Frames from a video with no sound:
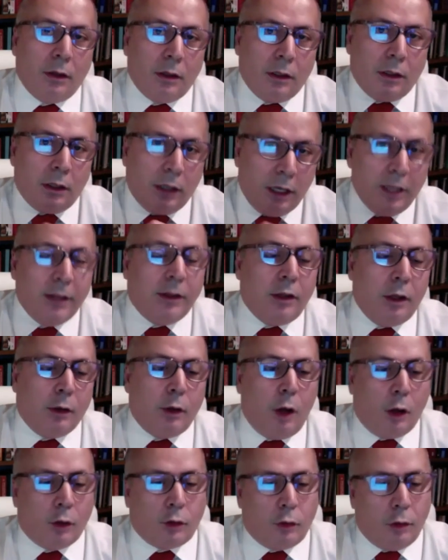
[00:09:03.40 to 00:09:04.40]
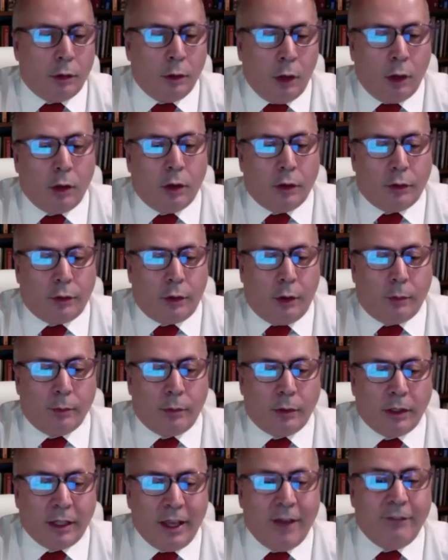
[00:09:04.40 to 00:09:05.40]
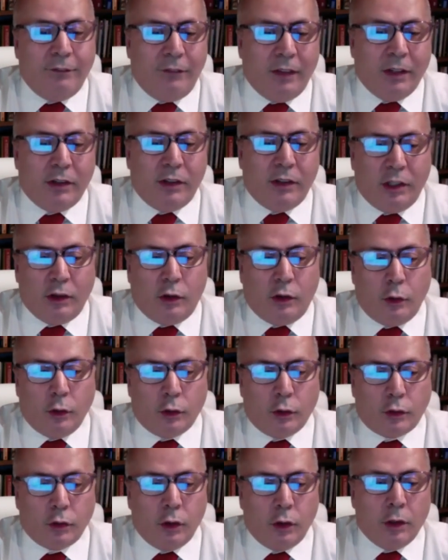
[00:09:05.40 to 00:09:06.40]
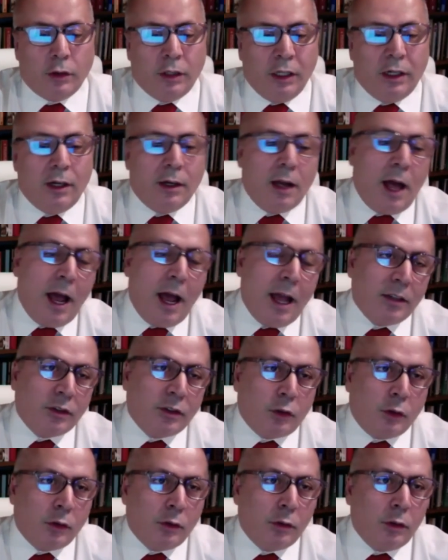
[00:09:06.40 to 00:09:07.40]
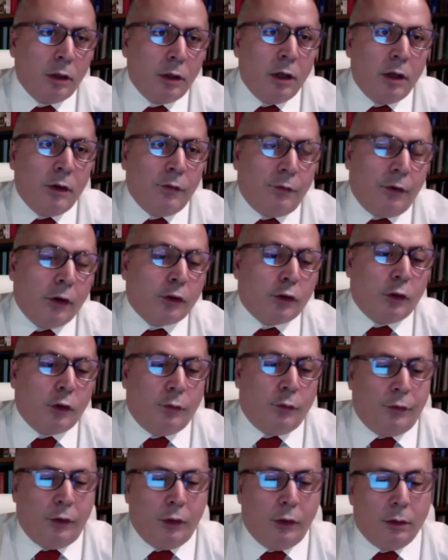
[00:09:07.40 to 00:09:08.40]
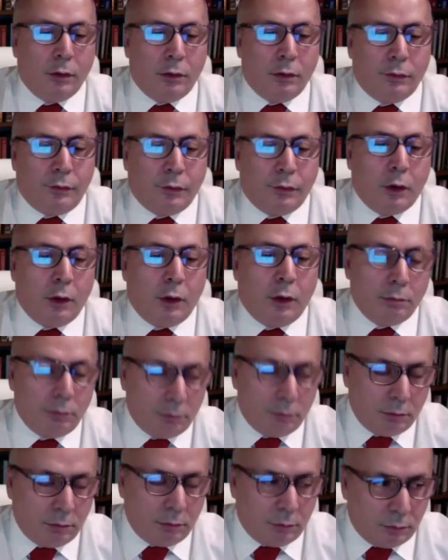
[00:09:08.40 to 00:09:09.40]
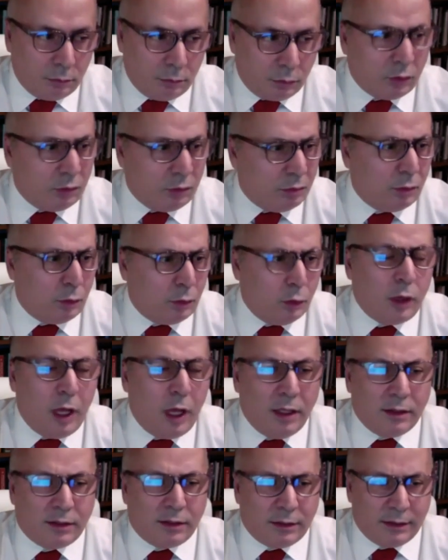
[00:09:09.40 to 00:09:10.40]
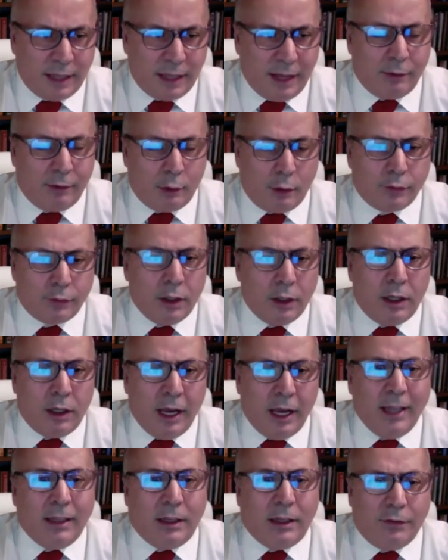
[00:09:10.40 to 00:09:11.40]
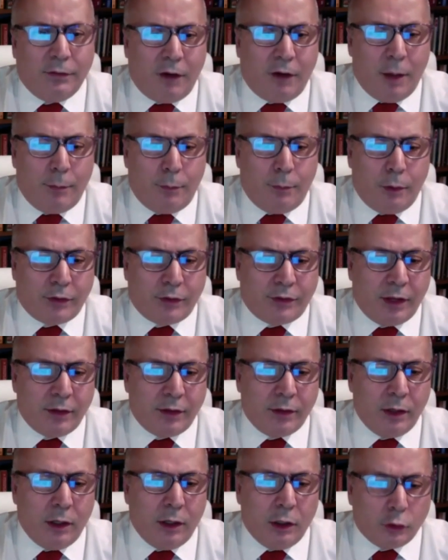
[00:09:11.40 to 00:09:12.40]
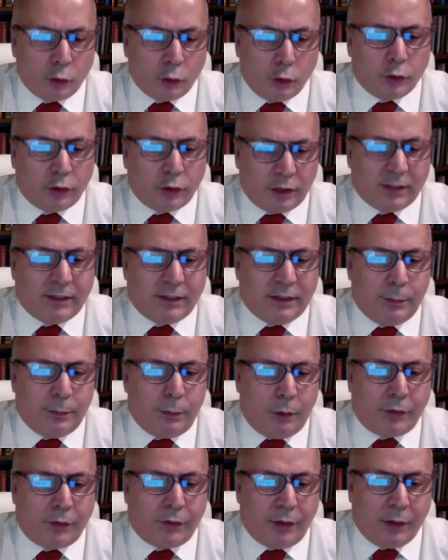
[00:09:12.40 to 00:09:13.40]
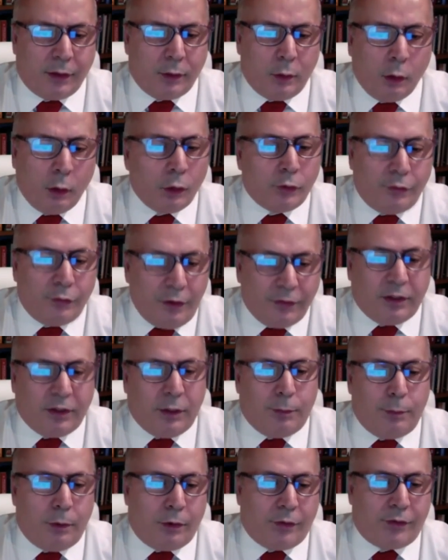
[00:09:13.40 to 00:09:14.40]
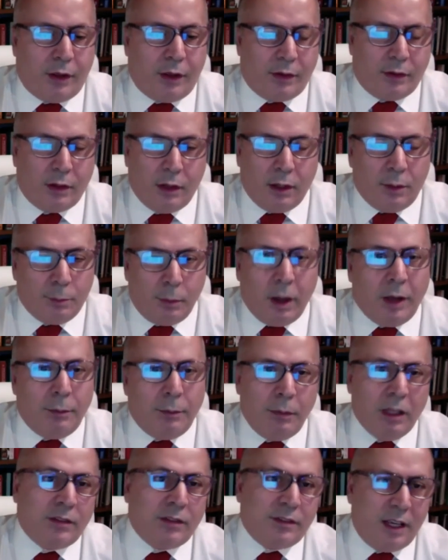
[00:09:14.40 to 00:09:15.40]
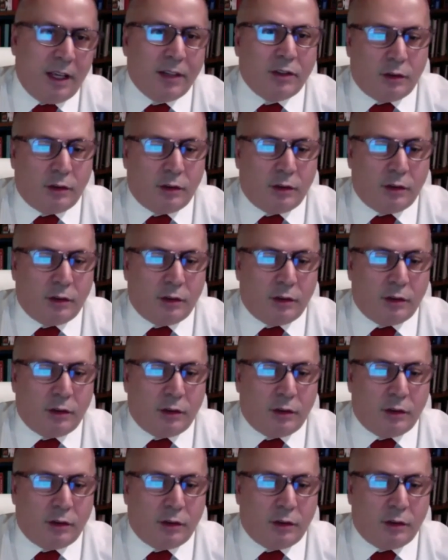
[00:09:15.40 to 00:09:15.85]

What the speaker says: in the longer term, can we reduce the reliance on fossil fuel from today's level of 85% to 60% or 50% by mid-century?